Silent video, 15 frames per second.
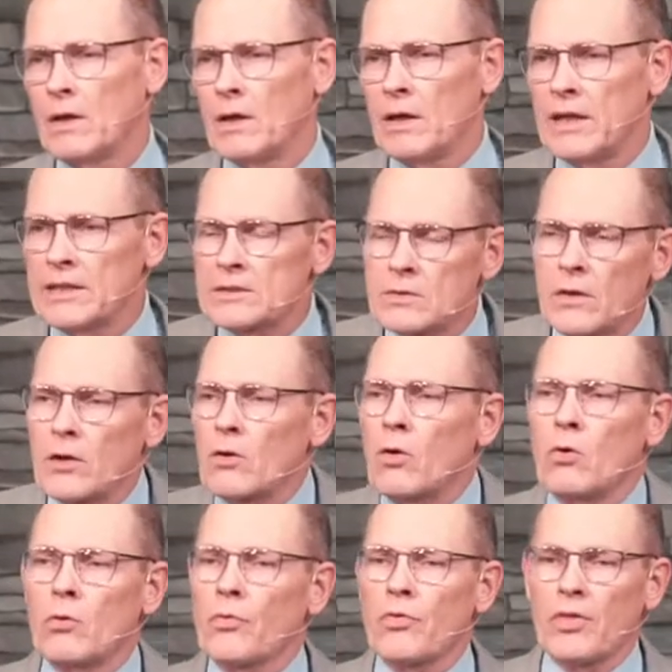It's their
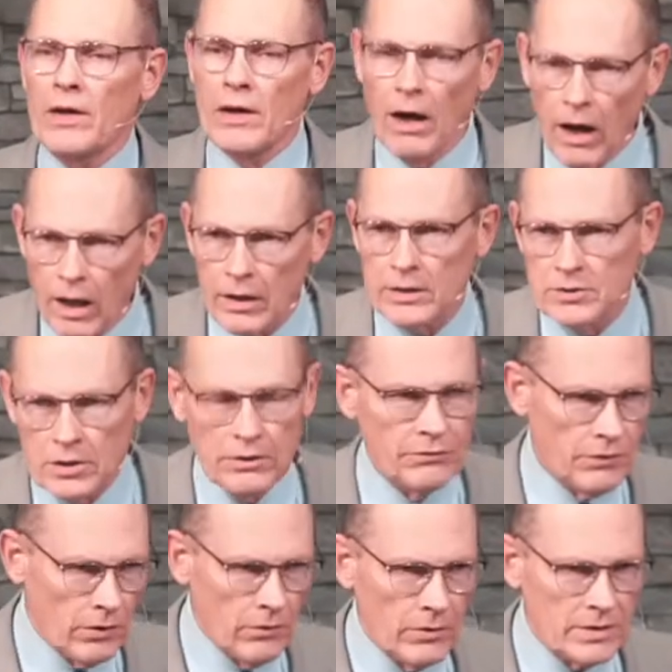own theology,
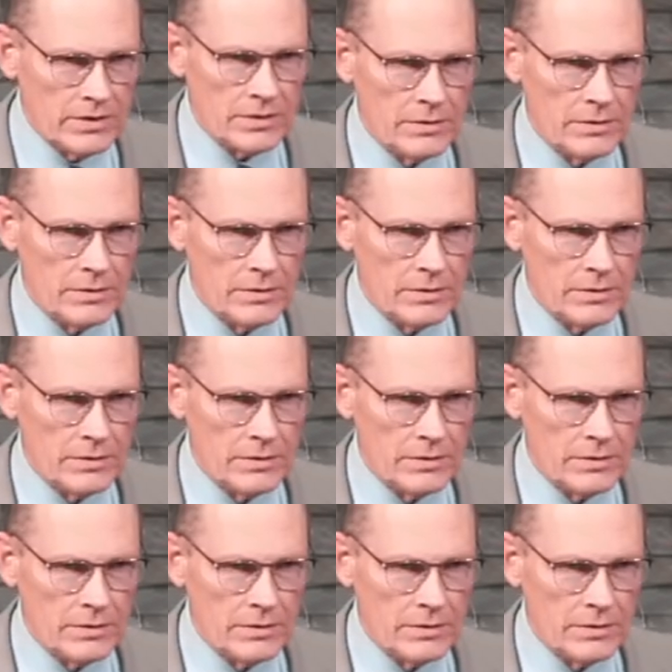folks.